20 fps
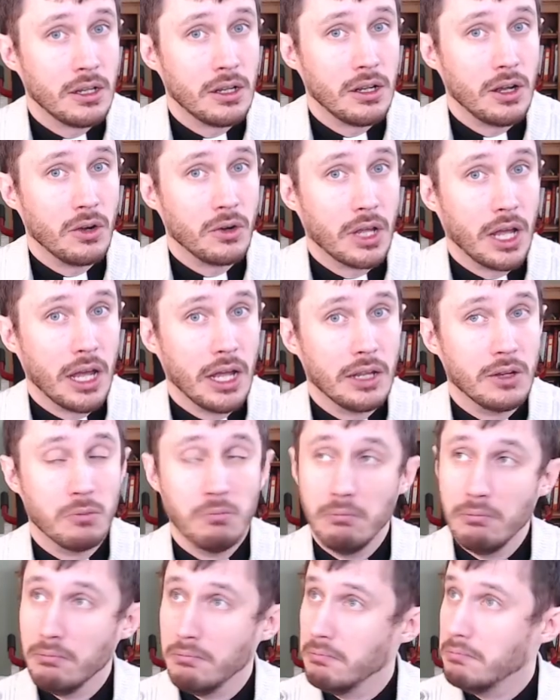Okay,
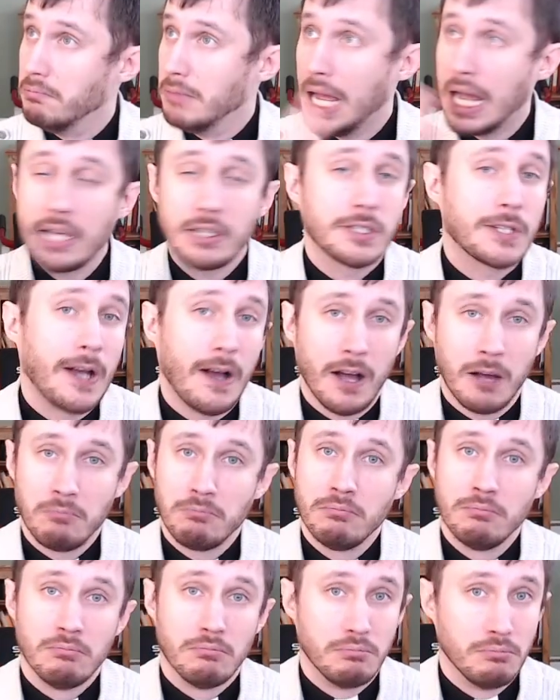mask
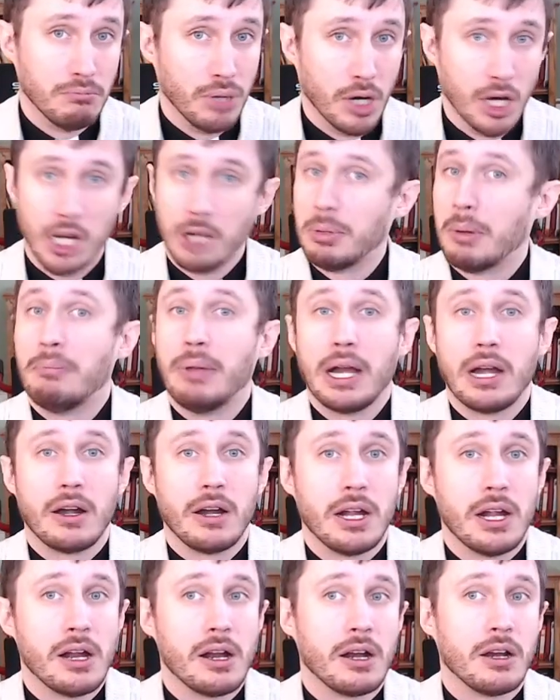up, put up a
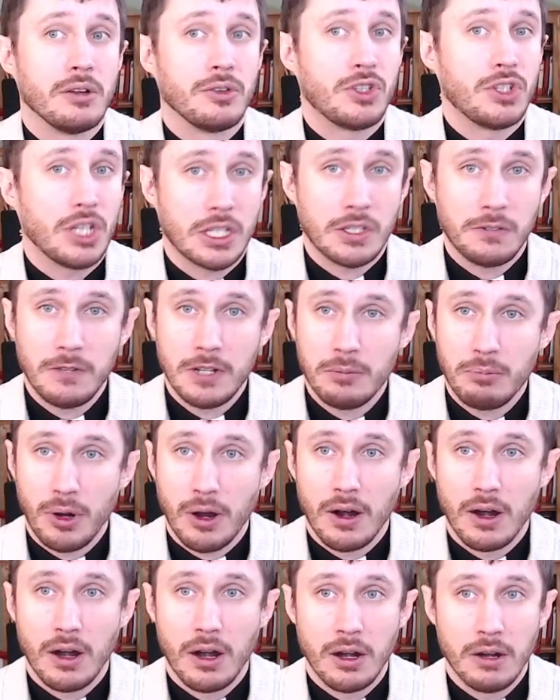barrier 6 feet
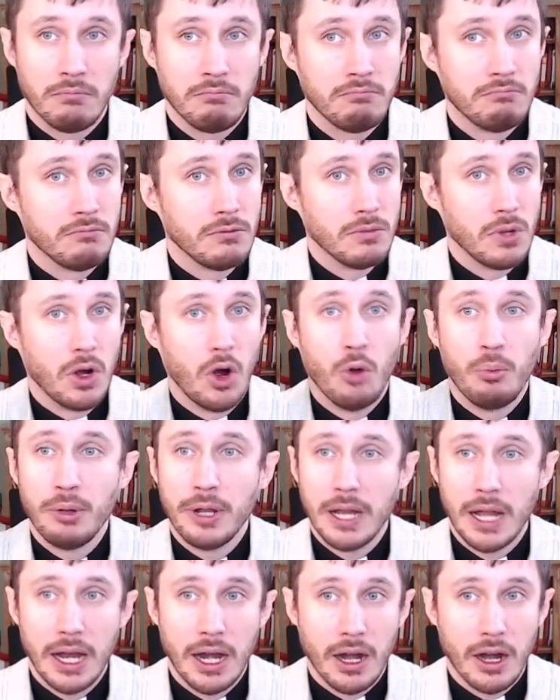apart, open
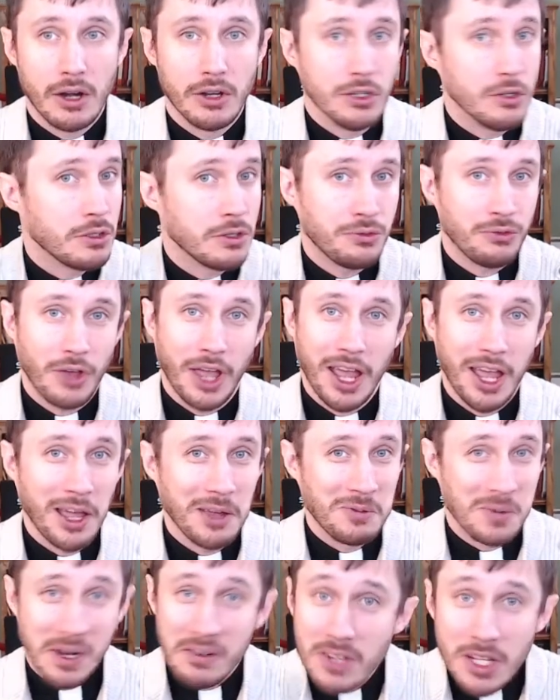air, use a
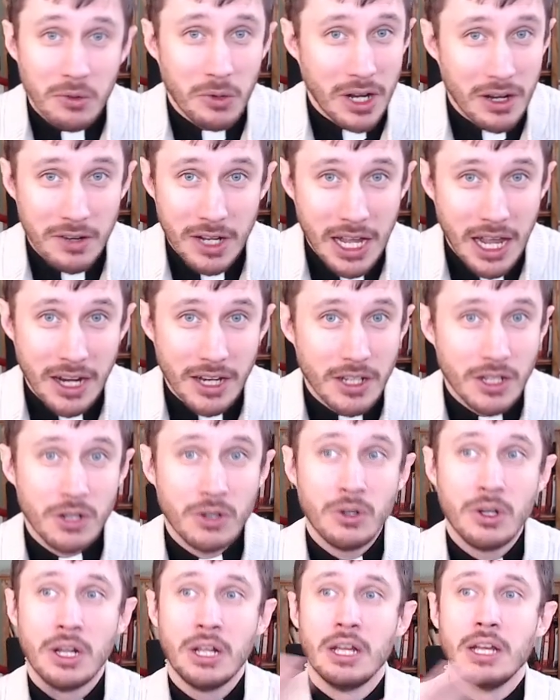fan, whatever you got to
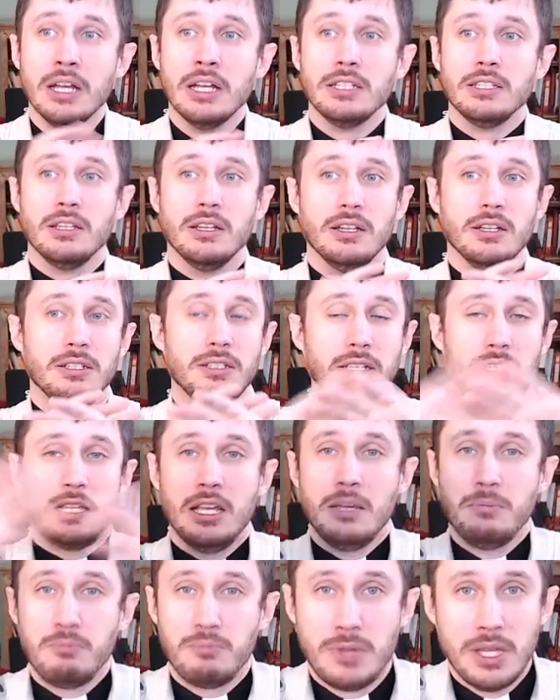do to
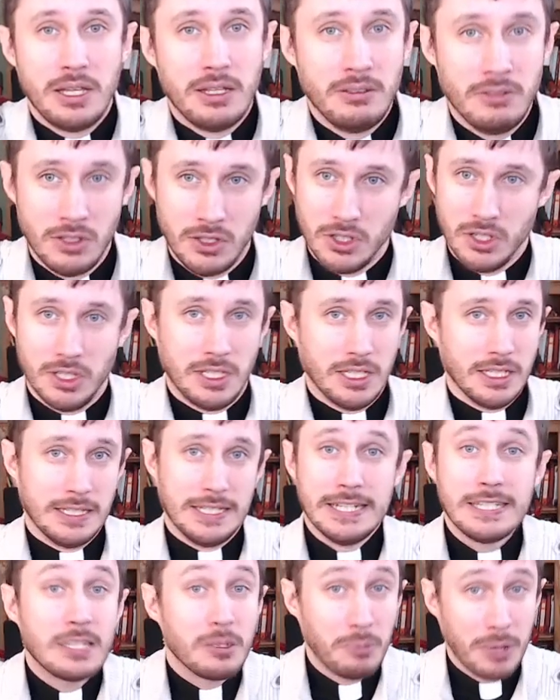keep things just as
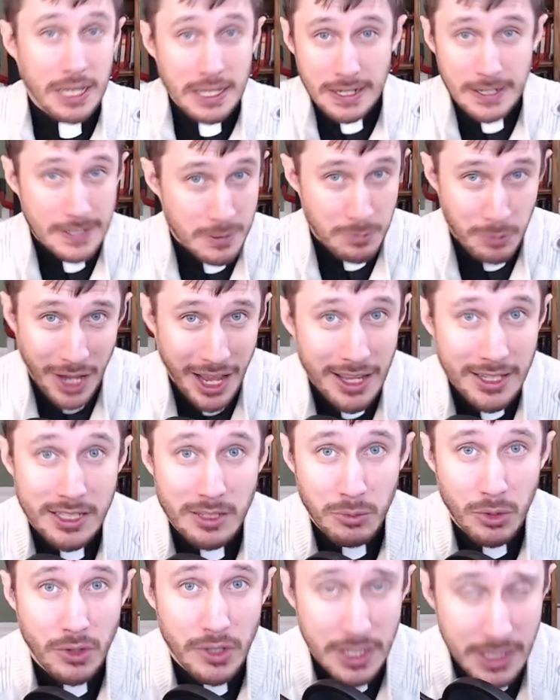dissipated as
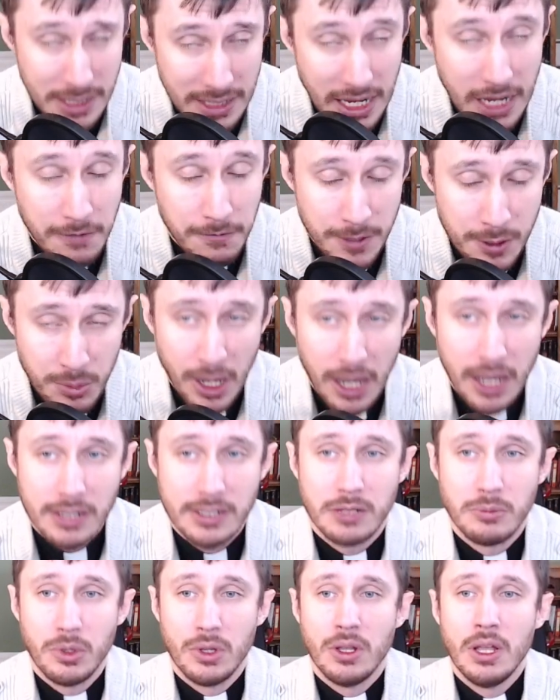possible and as safe as
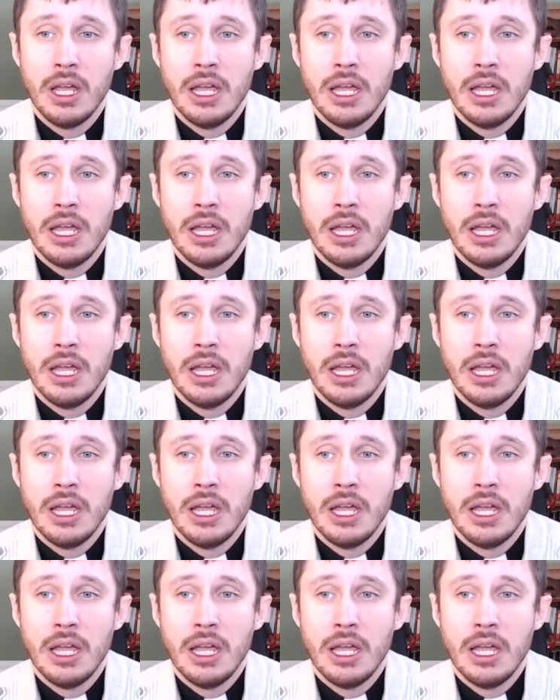possible.